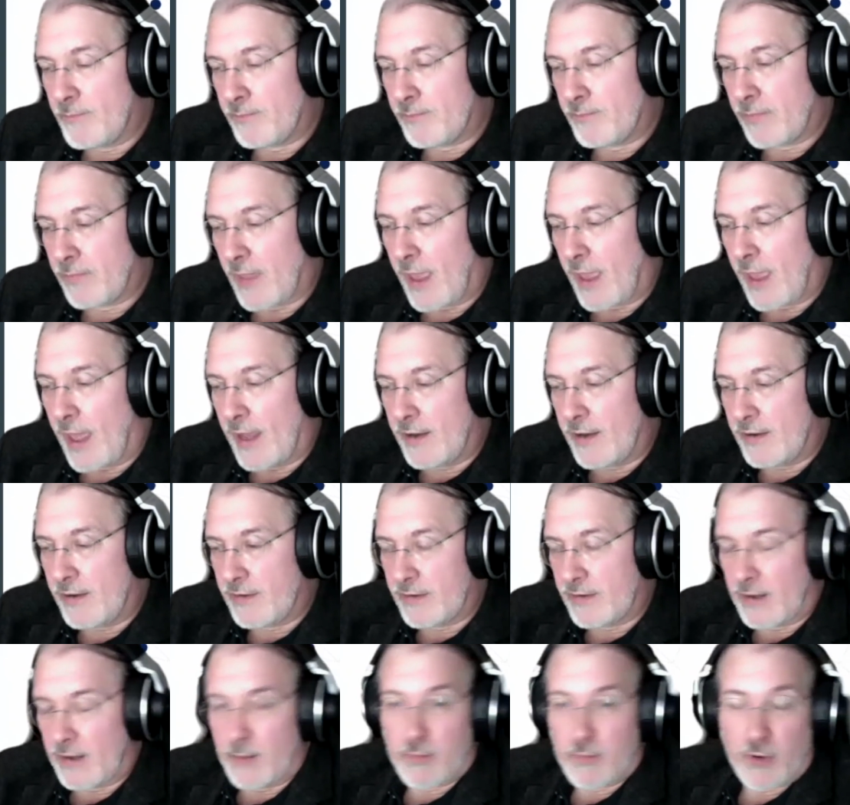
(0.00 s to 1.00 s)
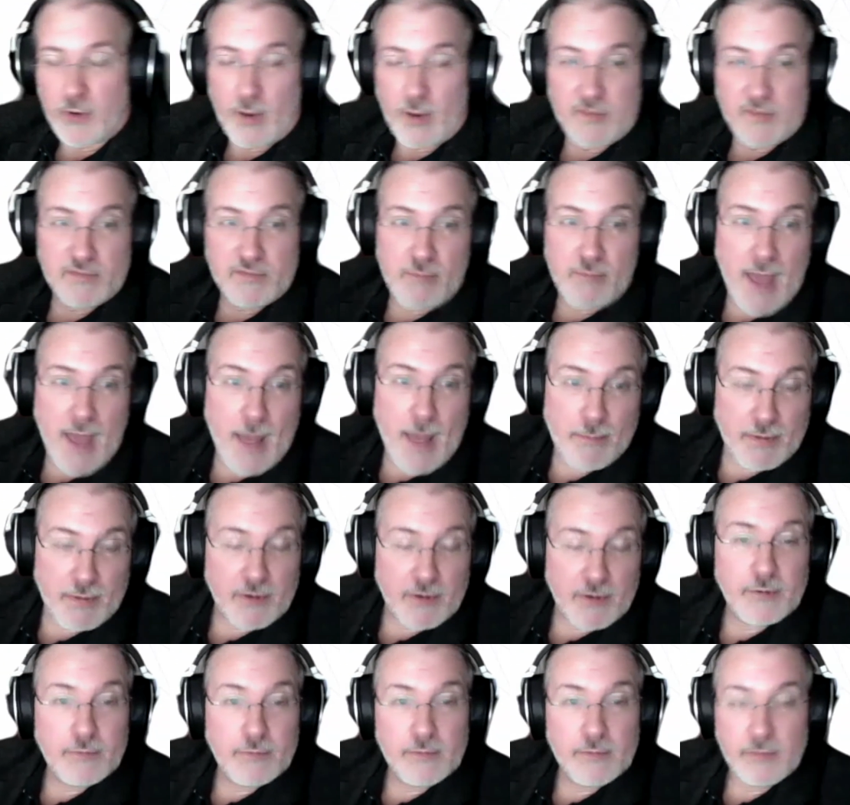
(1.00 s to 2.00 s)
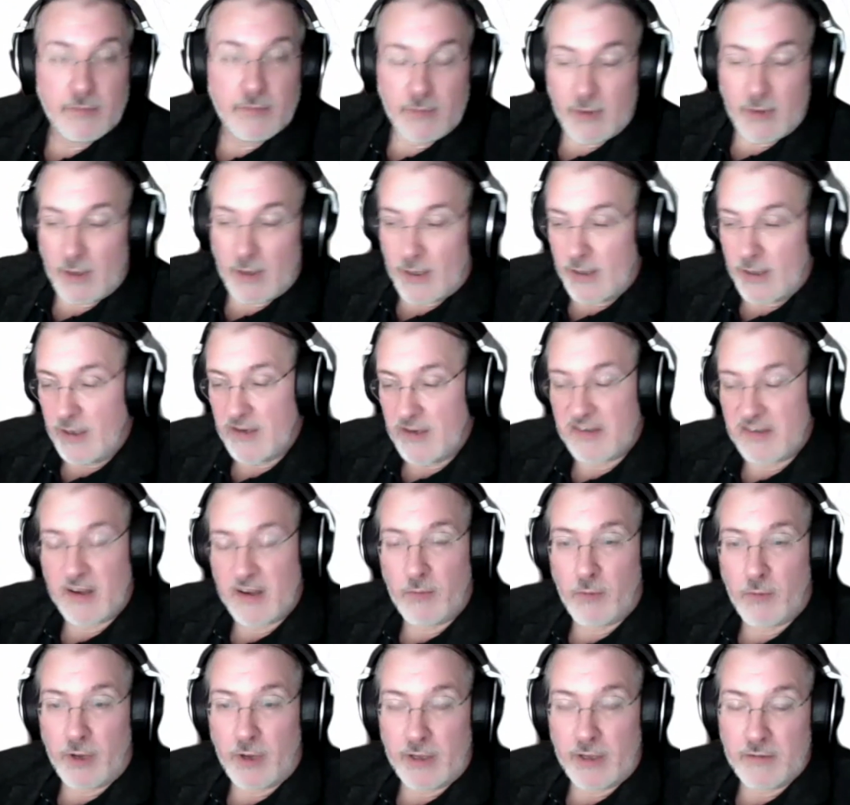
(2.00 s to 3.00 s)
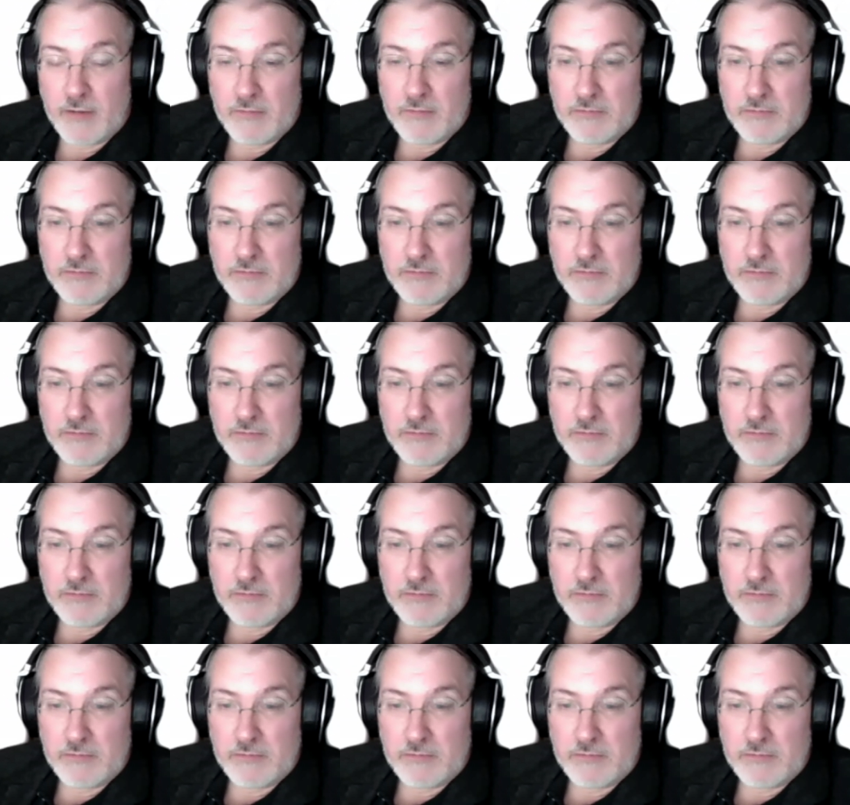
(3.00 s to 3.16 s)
and perhaps map it in some way.